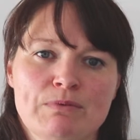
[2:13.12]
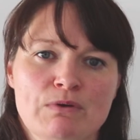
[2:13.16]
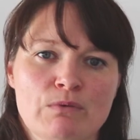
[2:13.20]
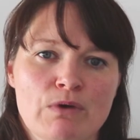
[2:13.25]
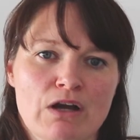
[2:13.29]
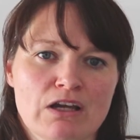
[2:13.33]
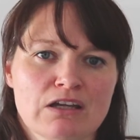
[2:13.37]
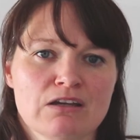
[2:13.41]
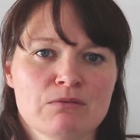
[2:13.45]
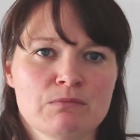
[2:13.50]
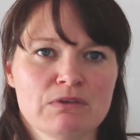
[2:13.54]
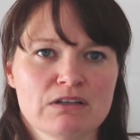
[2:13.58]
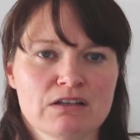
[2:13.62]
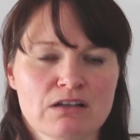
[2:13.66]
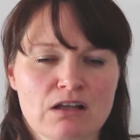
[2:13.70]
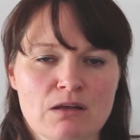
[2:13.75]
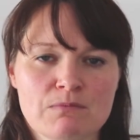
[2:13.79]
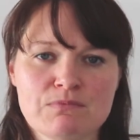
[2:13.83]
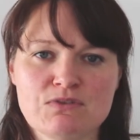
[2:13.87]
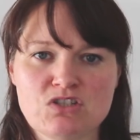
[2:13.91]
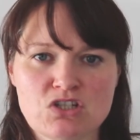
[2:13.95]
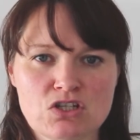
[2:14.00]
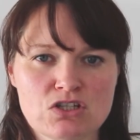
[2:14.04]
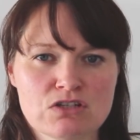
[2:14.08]
be working with
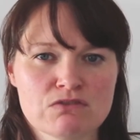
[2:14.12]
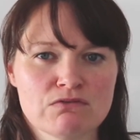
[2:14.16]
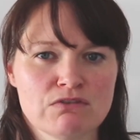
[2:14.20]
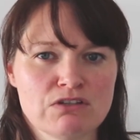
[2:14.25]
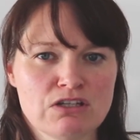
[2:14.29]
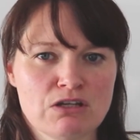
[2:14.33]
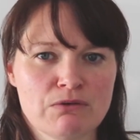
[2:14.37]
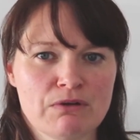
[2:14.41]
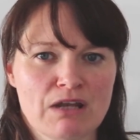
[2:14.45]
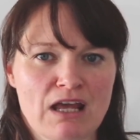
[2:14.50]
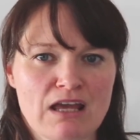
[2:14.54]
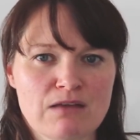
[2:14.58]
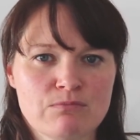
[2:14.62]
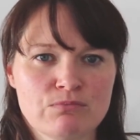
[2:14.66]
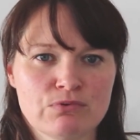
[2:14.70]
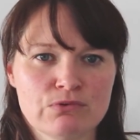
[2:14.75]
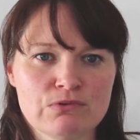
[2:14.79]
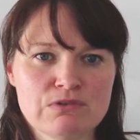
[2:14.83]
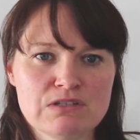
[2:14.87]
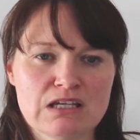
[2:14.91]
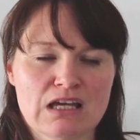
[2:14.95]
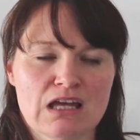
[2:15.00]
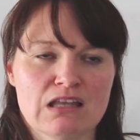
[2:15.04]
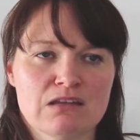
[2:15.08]
clubs due to renew in
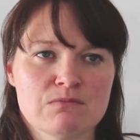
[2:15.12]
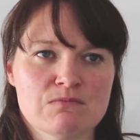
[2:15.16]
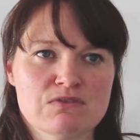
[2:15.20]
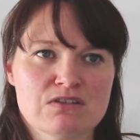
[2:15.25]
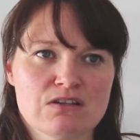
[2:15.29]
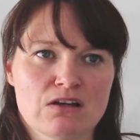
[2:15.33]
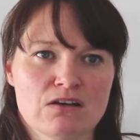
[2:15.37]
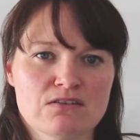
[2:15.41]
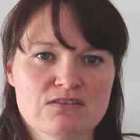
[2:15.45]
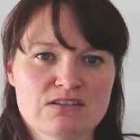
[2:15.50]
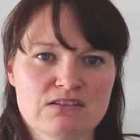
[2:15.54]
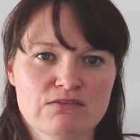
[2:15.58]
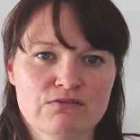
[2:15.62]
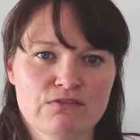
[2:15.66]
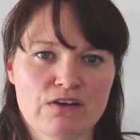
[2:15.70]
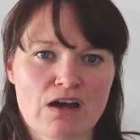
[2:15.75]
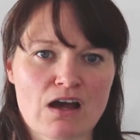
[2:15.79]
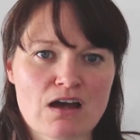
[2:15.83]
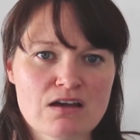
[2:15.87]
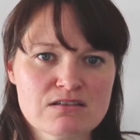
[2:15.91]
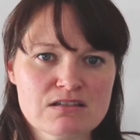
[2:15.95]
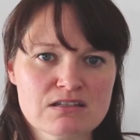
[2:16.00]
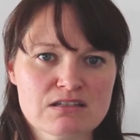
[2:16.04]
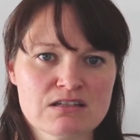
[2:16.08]
April to get them started
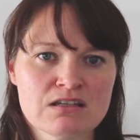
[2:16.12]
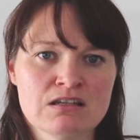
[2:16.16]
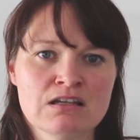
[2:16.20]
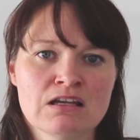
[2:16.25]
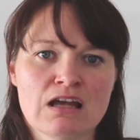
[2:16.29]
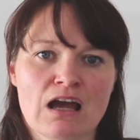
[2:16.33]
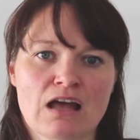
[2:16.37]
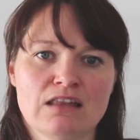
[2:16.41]
first,